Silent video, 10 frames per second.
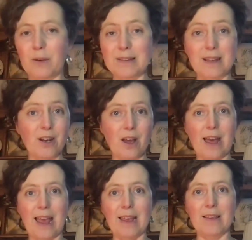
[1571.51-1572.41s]
is in her
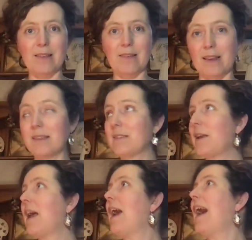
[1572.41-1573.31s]
80s.
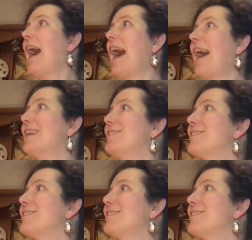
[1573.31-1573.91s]
And